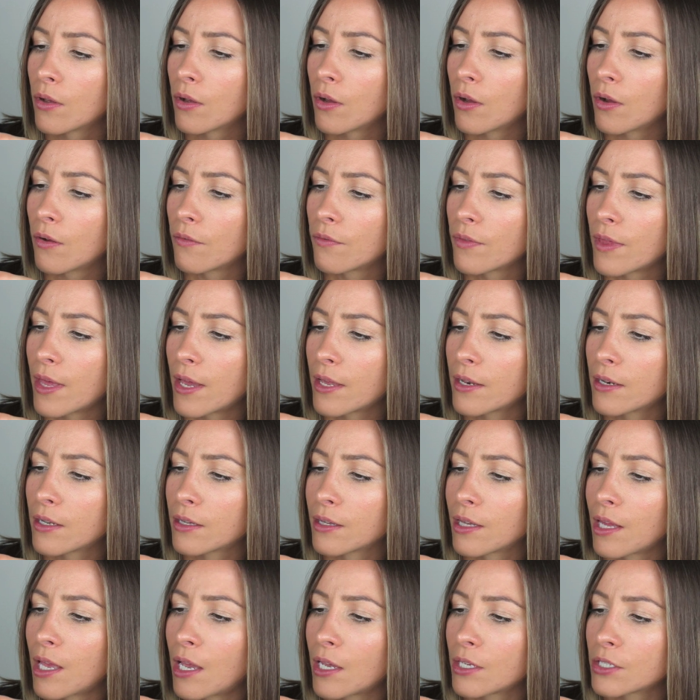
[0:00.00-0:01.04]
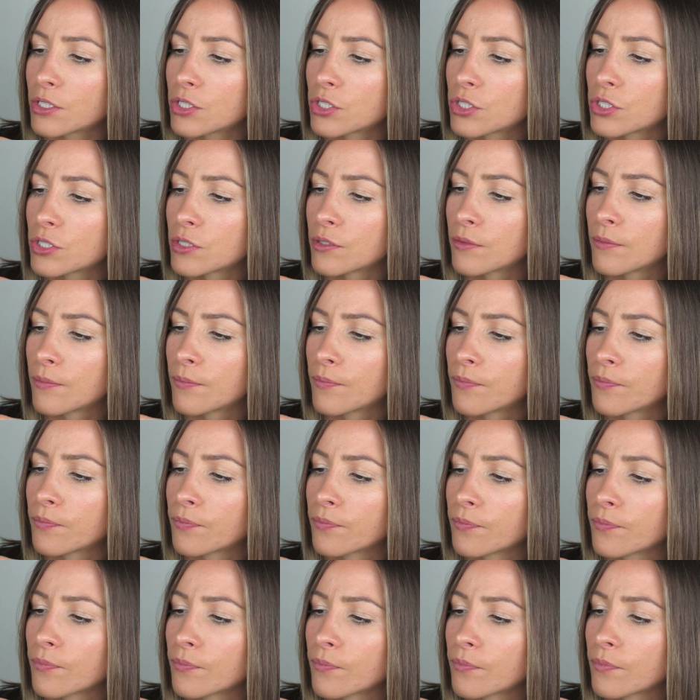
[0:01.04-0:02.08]
of that lash.
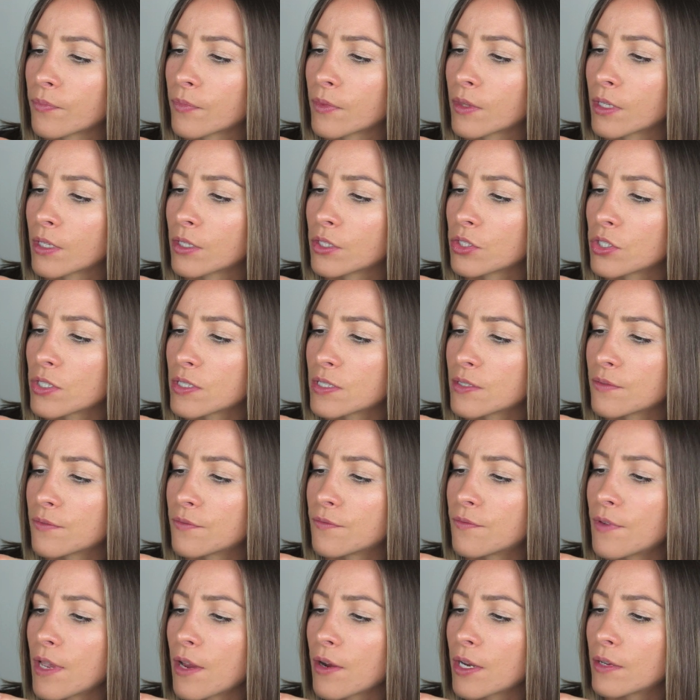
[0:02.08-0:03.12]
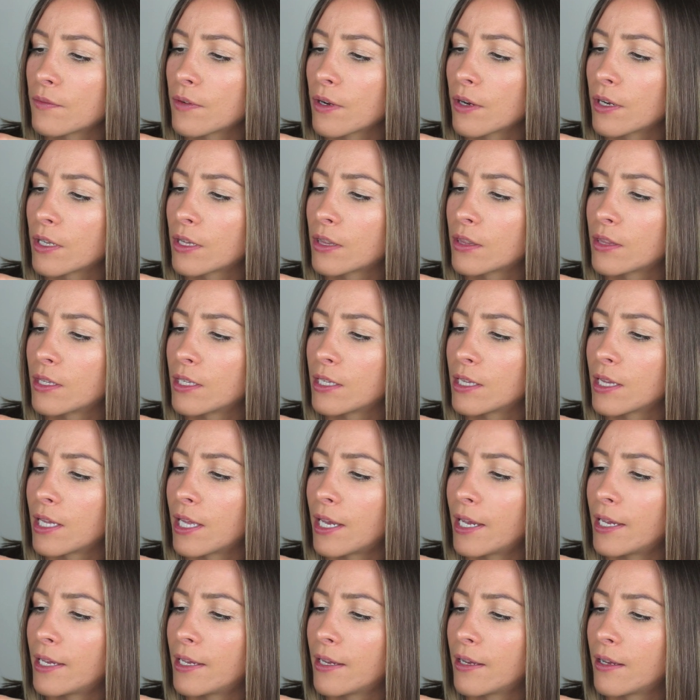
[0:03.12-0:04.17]
Just a very, very thin
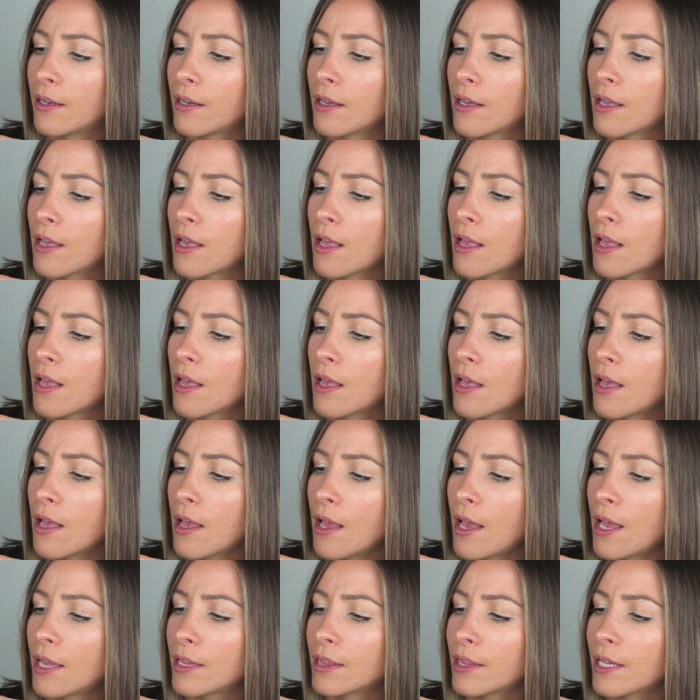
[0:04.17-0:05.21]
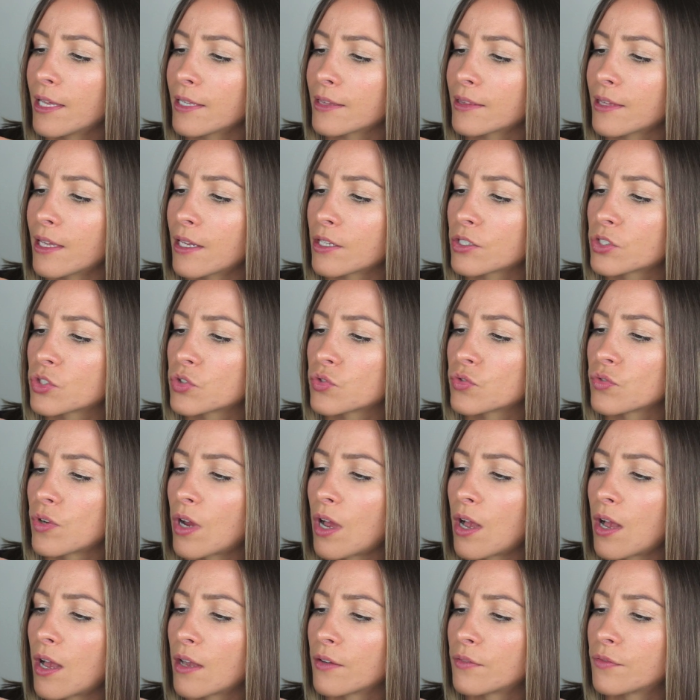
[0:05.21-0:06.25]
layer, and let that
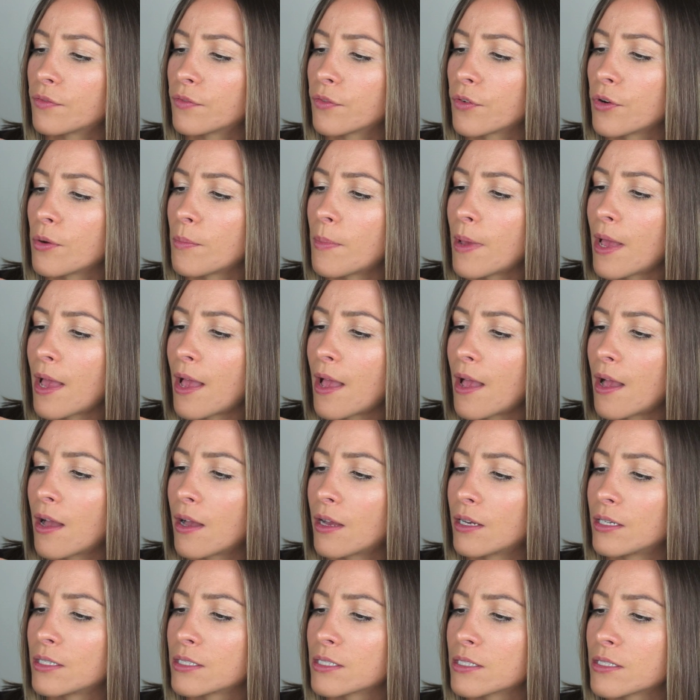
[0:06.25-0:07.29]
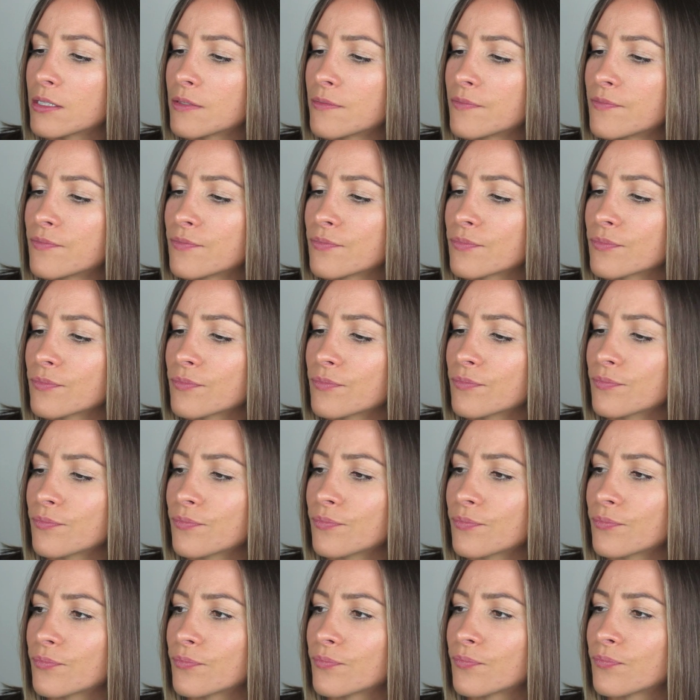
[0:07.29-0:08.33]
dry for about
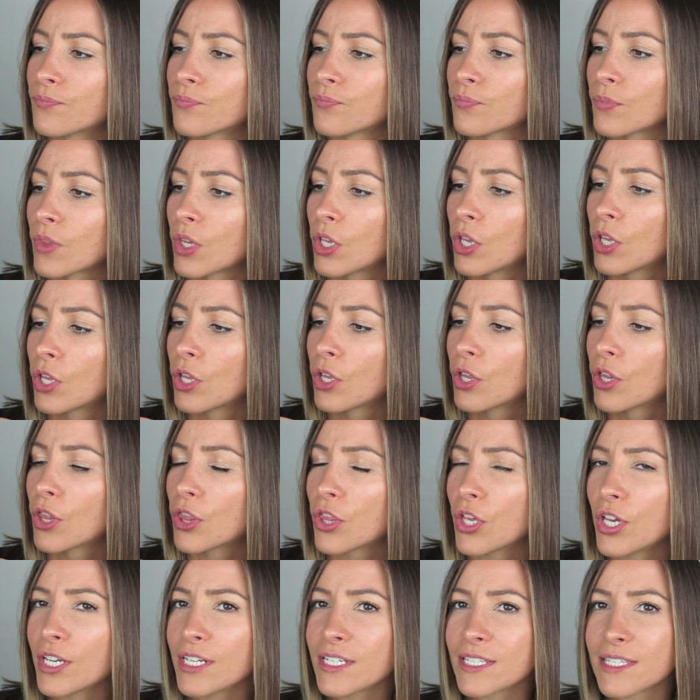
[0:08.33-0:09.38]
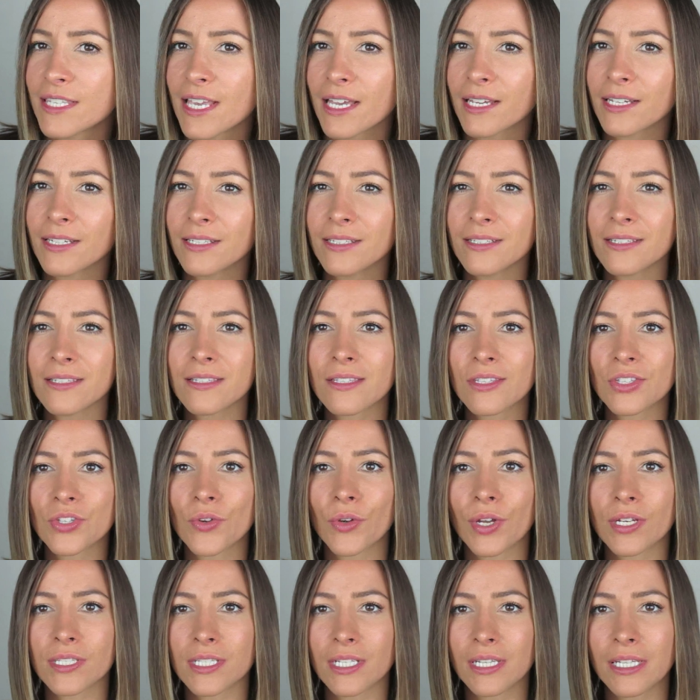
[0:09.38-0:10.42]
30 seconds so
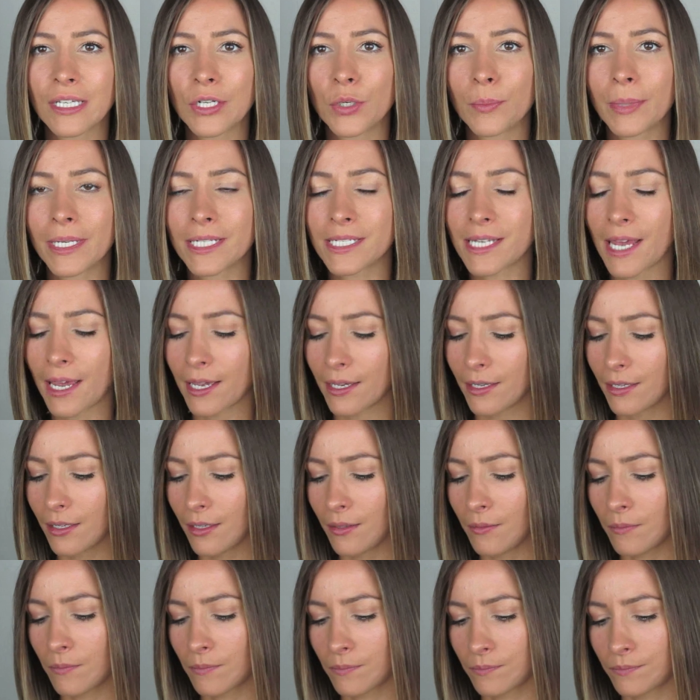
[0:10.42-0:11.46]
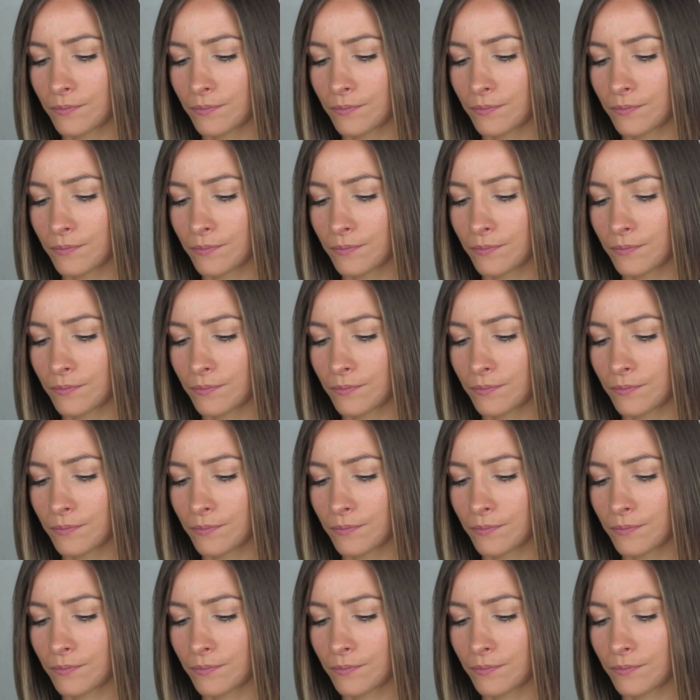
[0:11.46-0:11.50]
it gets a little bit tacky.